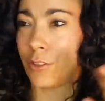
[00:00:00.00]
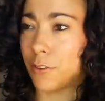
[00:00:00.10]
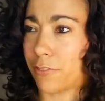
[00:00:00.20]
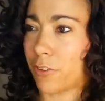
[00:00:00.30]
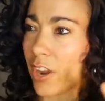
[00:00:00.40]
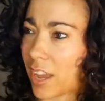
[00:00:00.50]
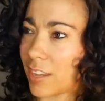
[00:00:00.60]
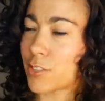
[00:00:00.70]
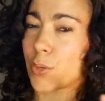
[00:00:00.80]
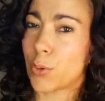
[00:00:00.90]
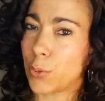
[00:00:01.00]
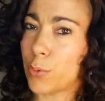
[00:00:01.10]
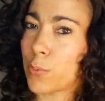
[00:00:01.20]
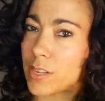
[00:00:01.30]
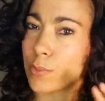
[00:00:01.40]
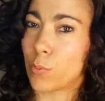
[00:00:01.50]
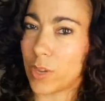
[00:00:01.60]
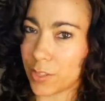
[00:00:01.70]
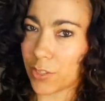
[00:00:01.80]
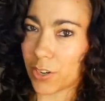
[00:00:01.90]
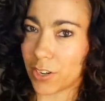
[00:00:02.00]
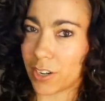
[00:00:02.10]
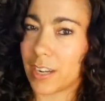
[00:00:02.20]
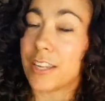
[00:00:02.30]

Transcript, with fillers: The phrase, who was with her,